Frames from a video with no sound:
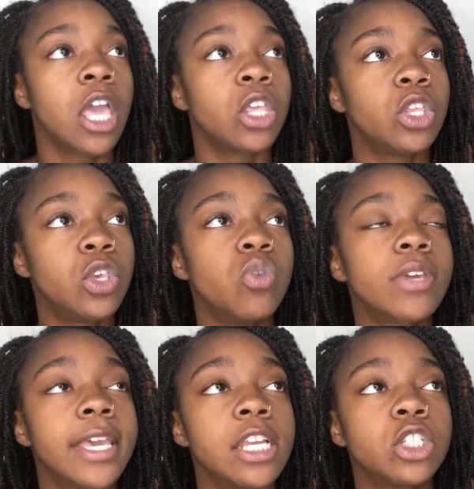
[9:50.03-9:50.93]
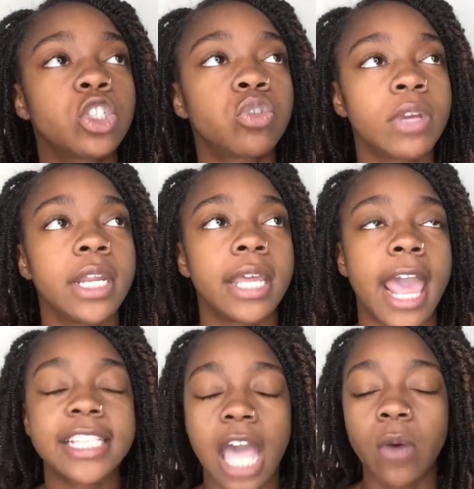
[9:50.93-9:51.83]
you can treat it,
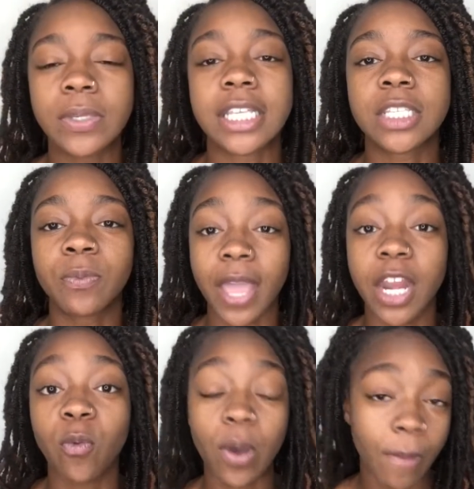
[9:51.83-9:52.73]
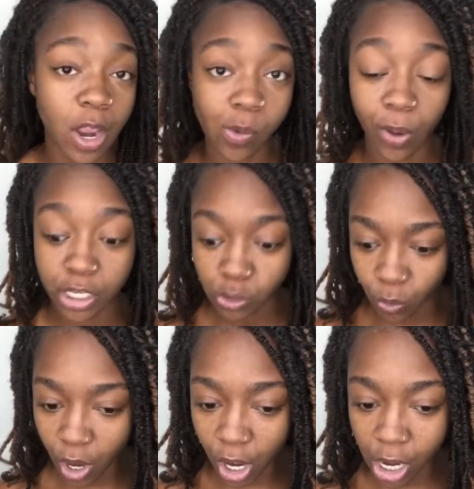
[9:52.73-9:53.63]
as I was explaining what micro braids
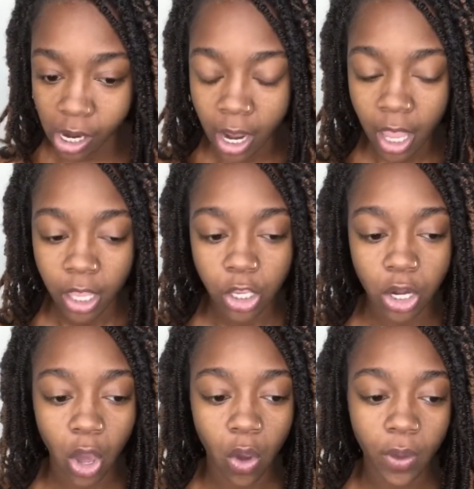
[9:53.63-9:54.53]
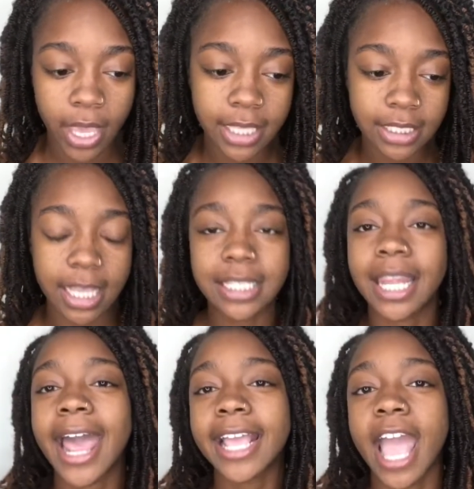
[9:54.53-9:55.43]
were, you know, it's
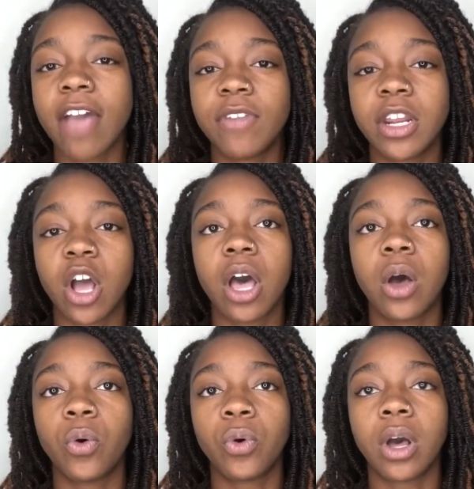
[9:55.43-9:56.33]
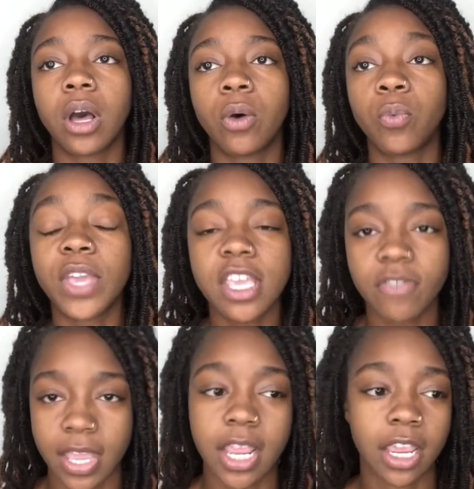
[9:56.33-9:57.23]
like having a
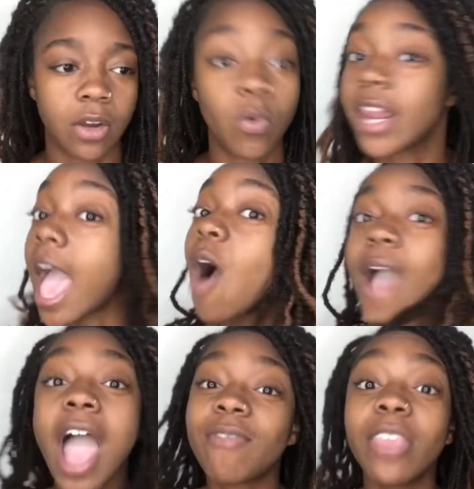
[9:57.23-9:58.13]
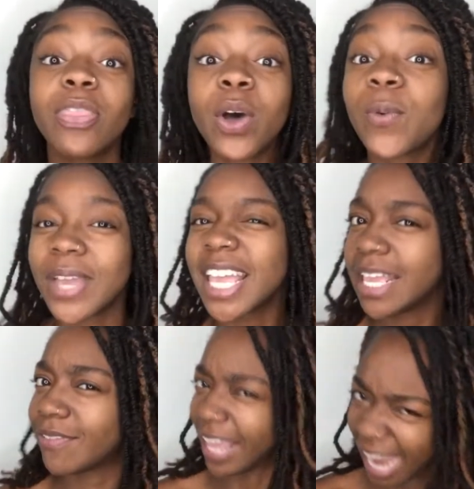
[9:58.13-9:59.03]
weave in without having the
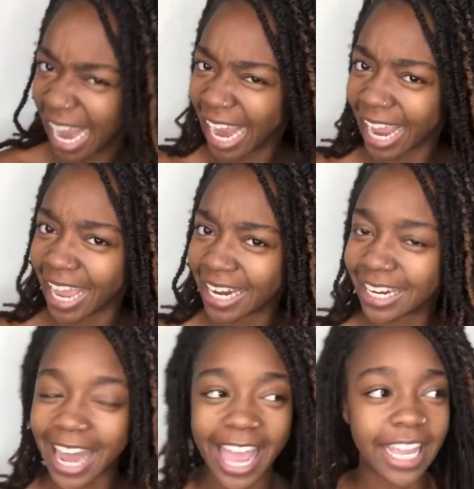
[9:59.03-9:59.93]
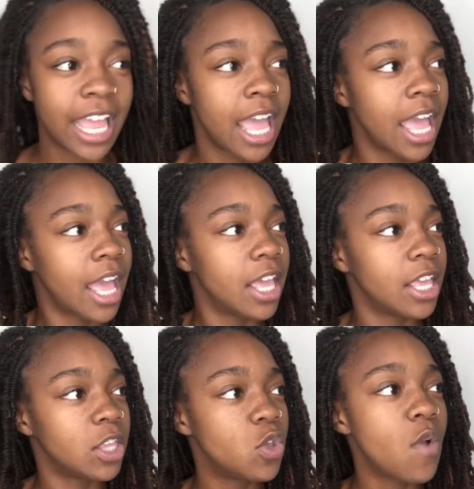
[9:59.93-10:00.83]
weave in. Like,
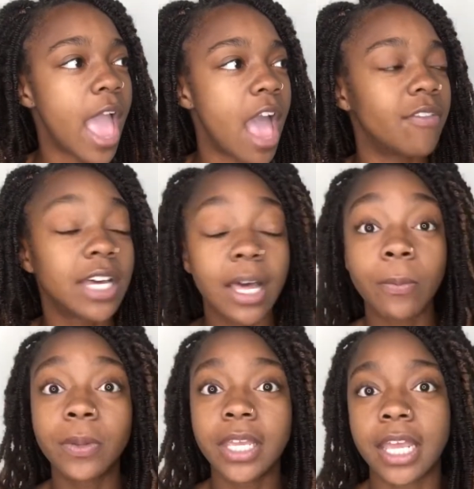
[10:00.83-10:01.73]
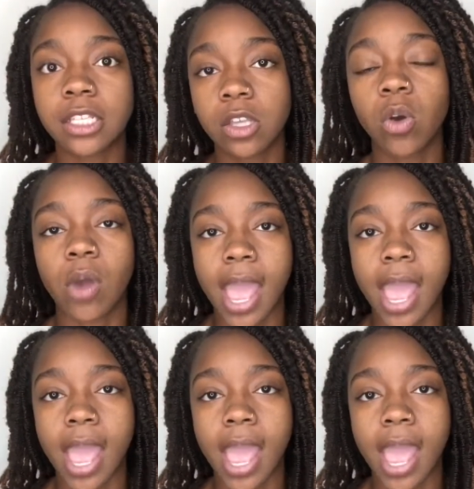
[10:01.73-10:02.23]
you have a complete and total